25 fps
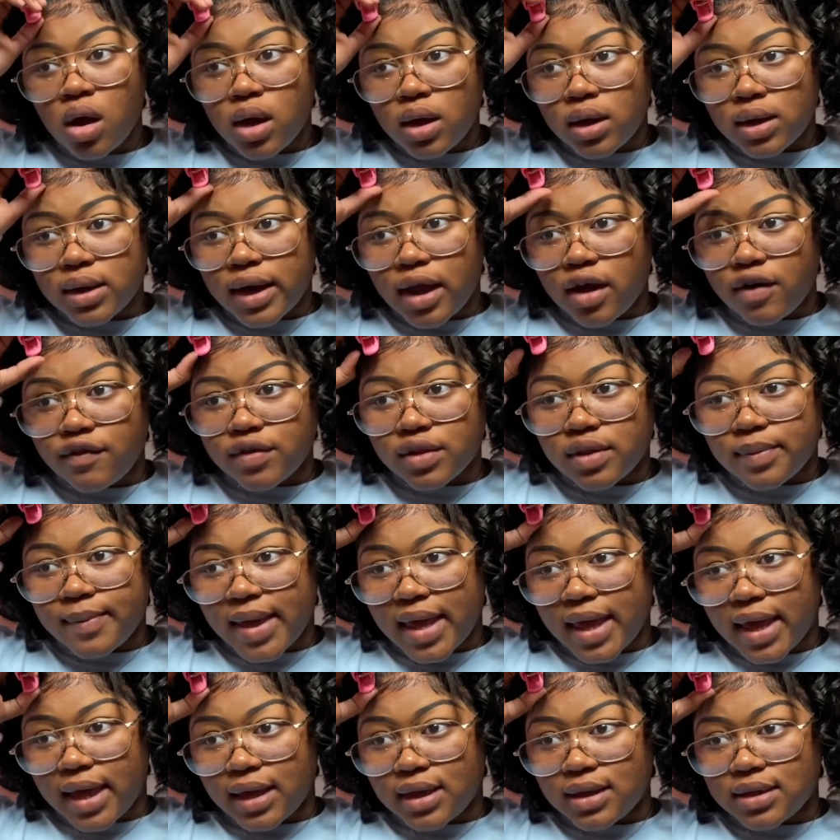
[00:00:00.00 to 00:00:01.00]
now for the
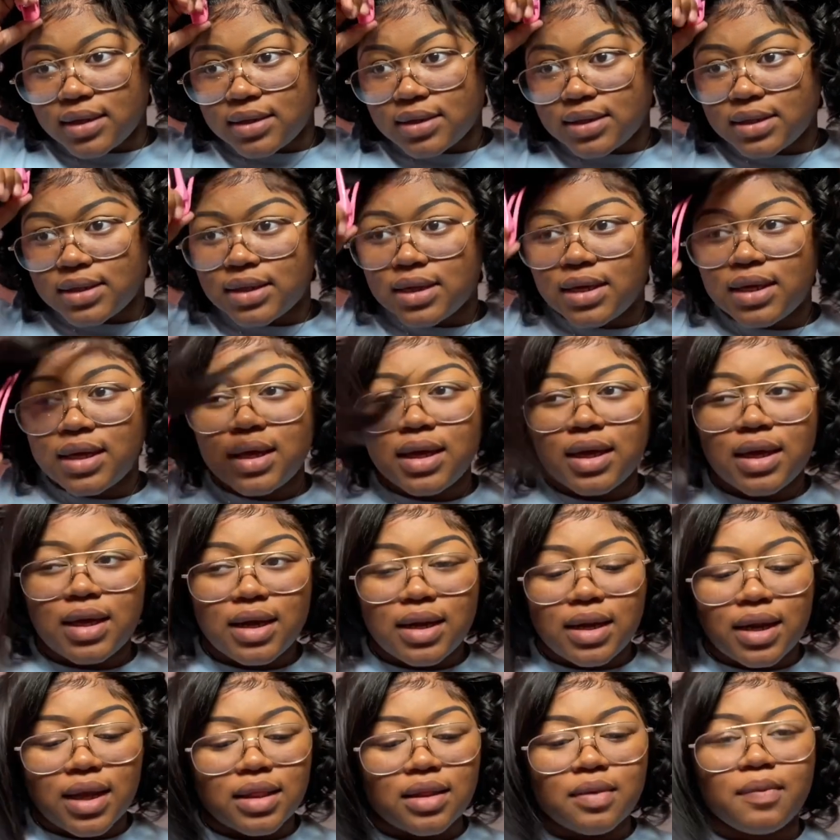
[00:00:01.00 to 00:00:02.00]
bang.
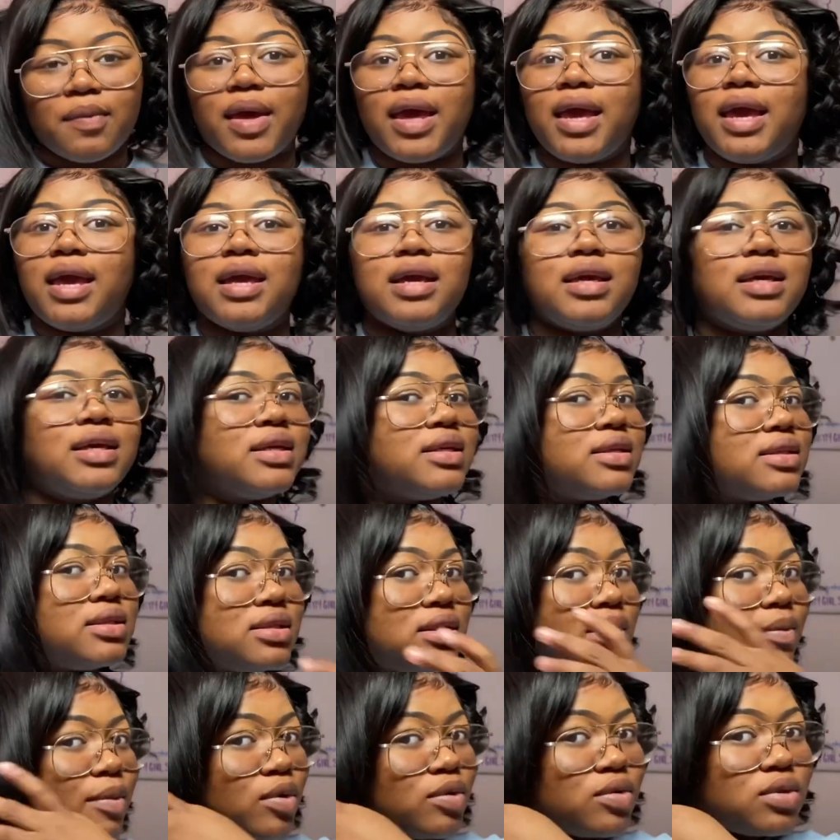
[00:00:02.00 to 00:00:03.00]
Now the bang is the
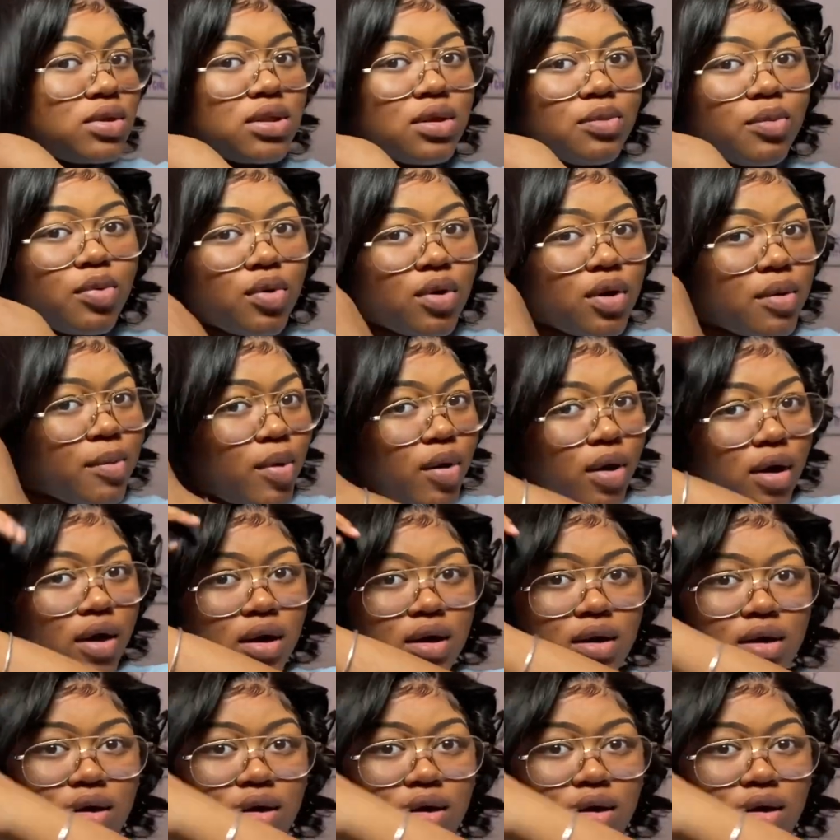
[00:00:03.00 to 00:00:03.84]
most important part.